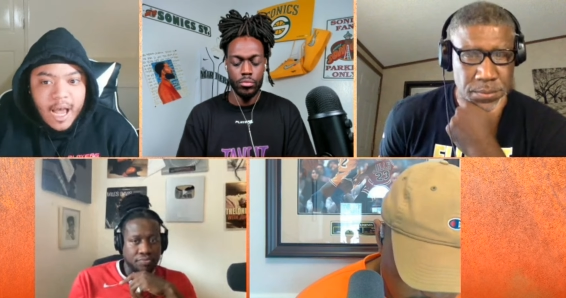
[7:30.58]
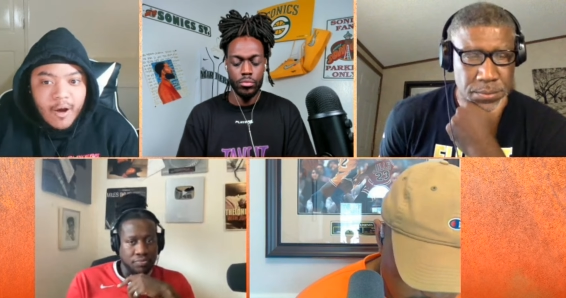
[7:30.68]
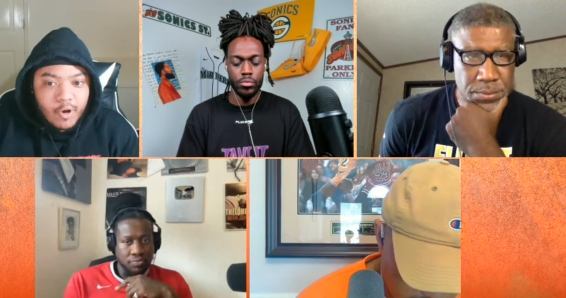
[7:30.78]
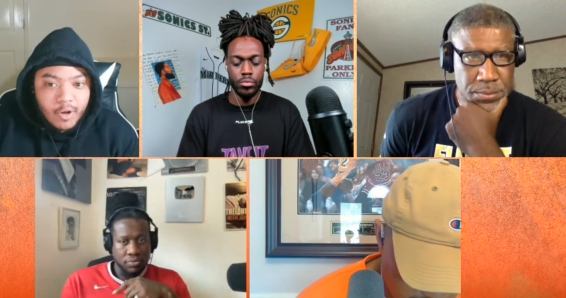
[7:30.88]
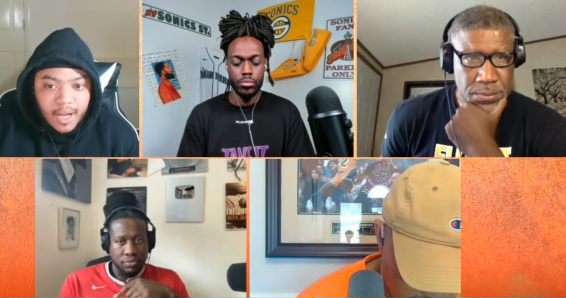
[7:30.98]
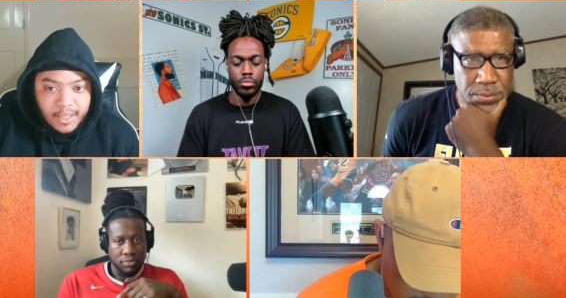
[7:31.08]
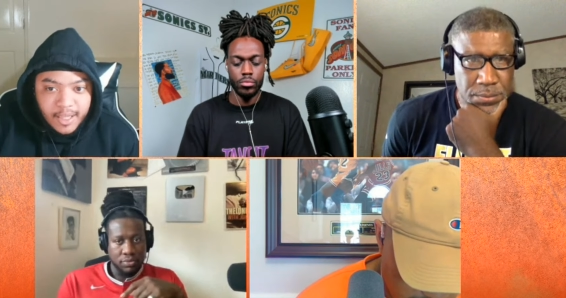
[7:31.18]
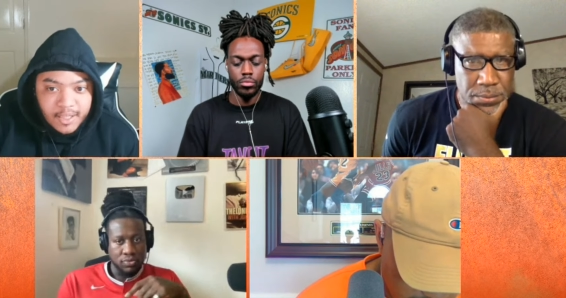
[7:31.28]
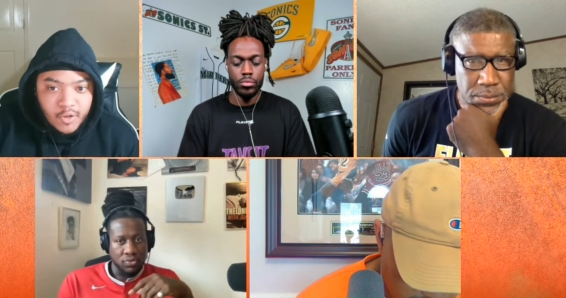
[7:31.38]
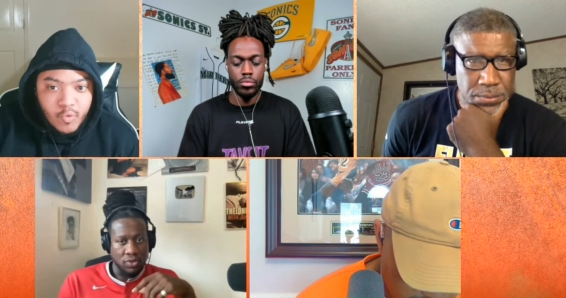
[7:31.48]
Speaker 1: outcome. Like
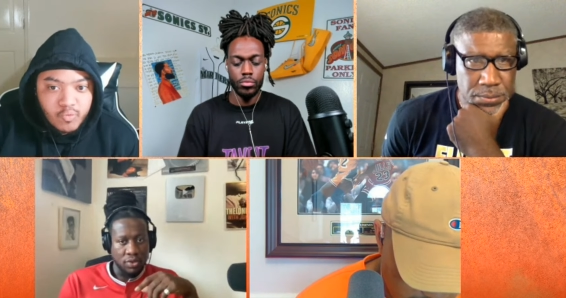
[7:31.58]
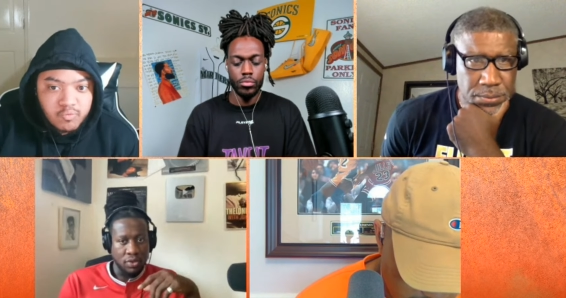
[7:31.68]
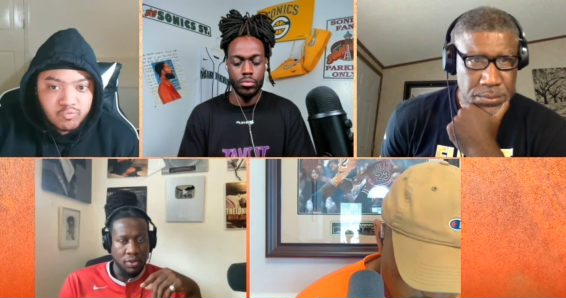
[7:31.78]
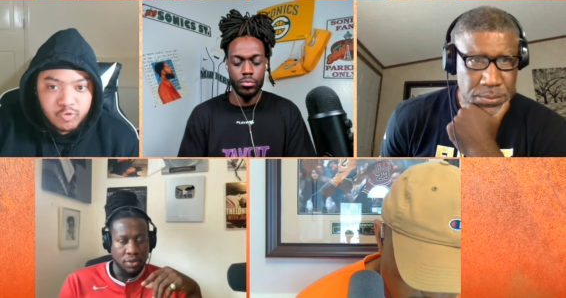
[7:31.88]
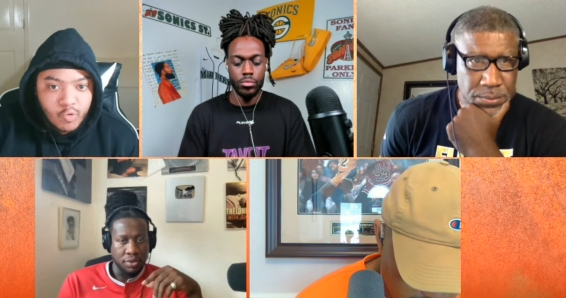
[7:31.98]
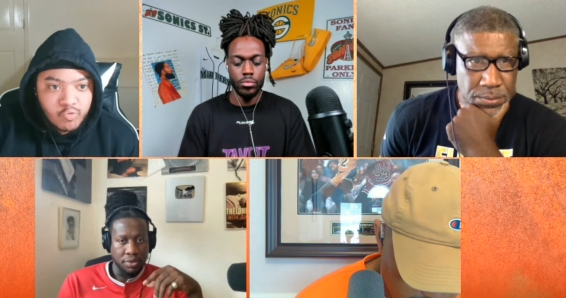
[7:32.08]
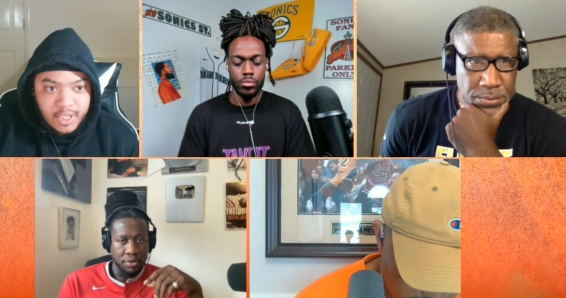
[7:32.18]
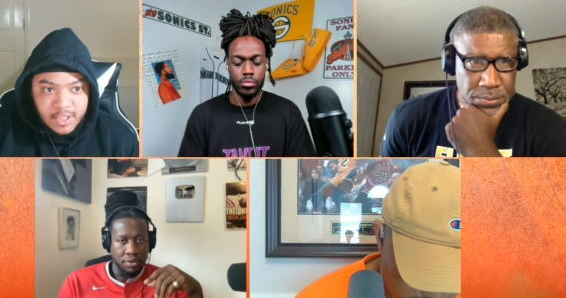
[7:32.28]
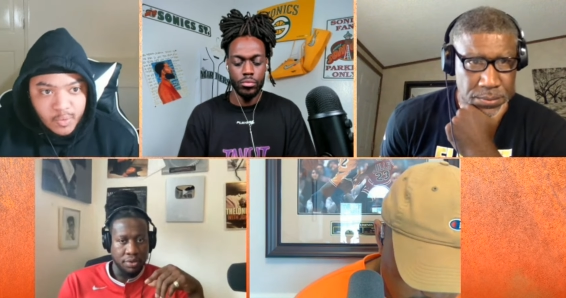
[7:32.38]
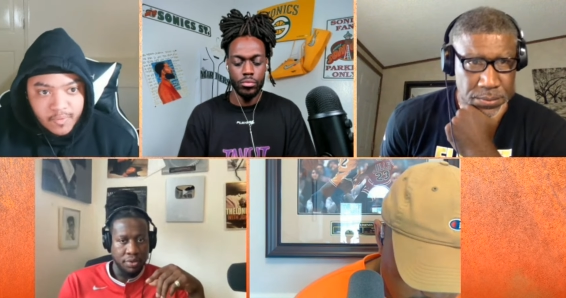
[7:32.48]
there's no real
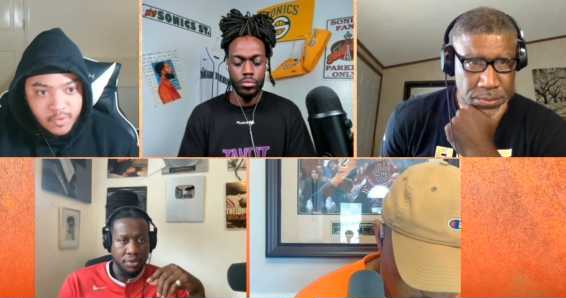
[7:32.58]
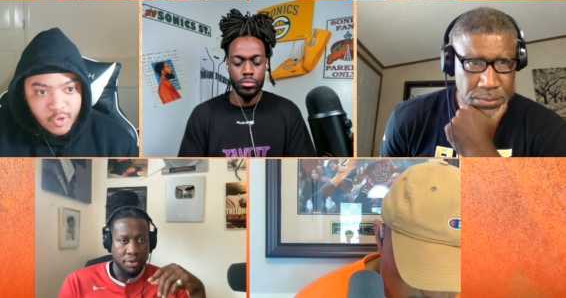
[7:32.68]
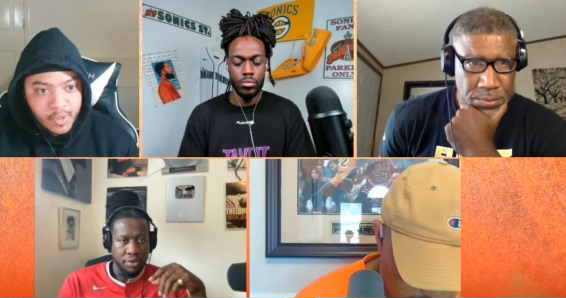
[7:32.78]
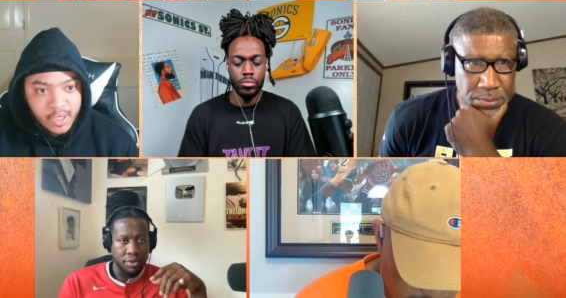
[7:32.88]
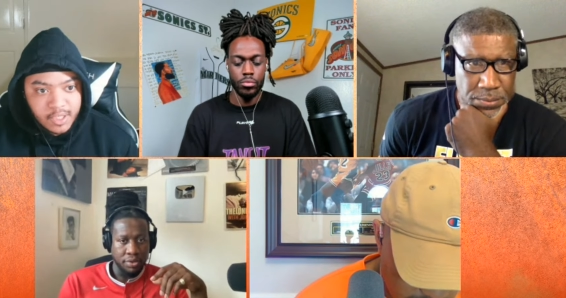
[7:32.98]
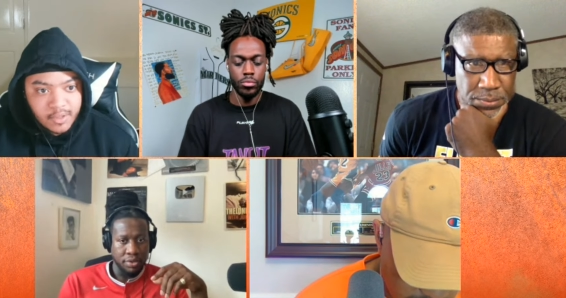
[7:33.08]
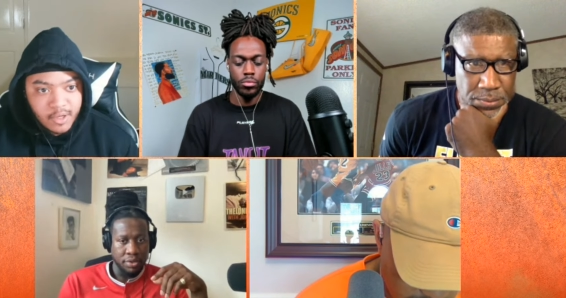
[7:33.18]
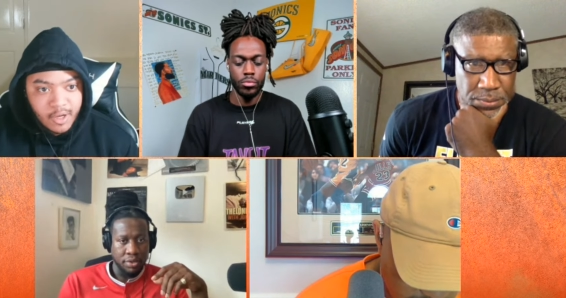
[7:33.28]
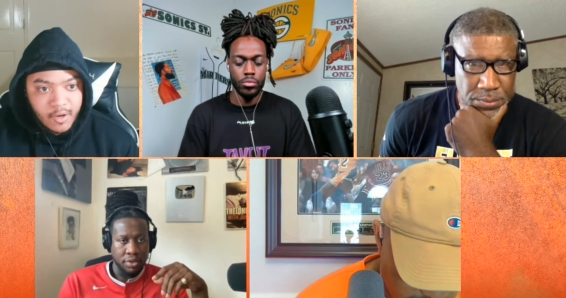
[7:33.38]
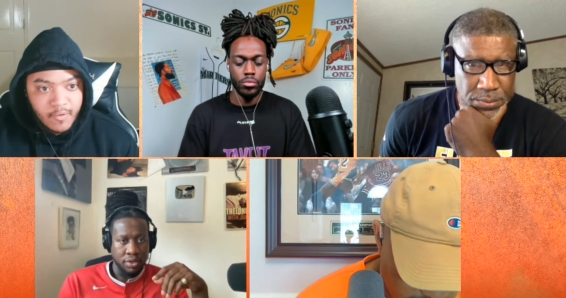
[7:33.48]
risk with doing this
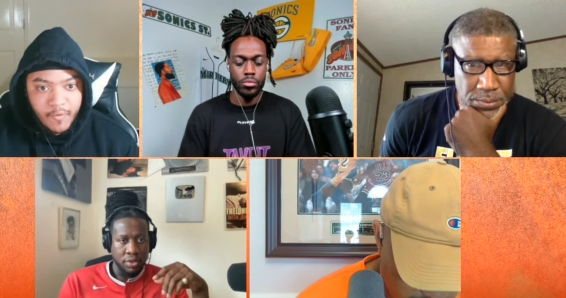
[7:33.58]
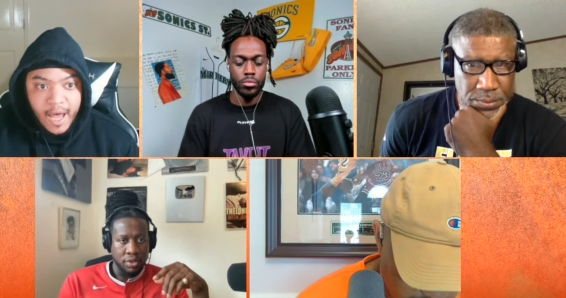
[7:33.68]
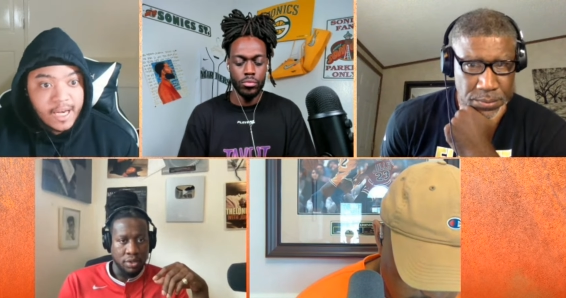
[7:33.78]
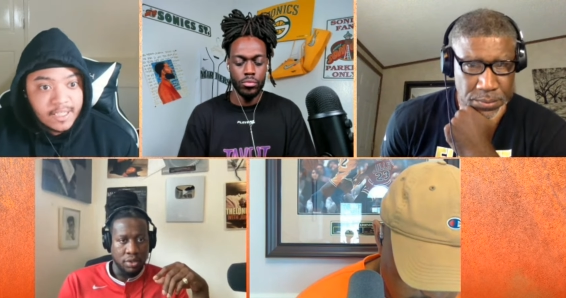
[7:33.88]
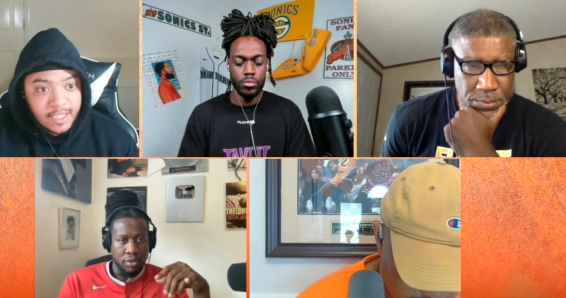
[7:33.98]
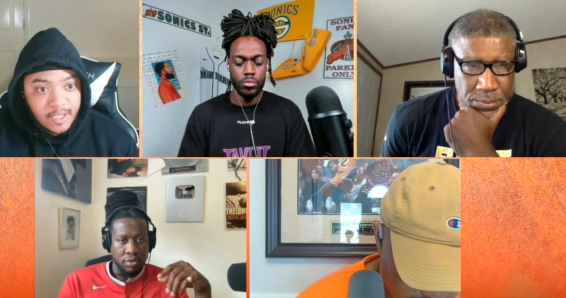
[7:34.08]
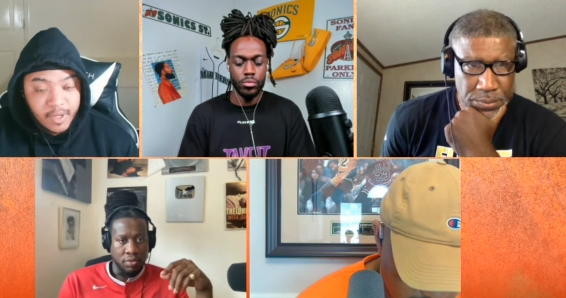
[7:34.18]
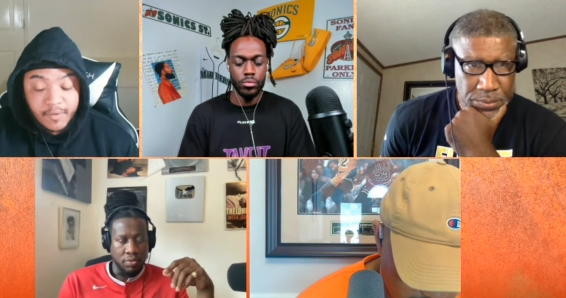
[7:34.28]
for any team.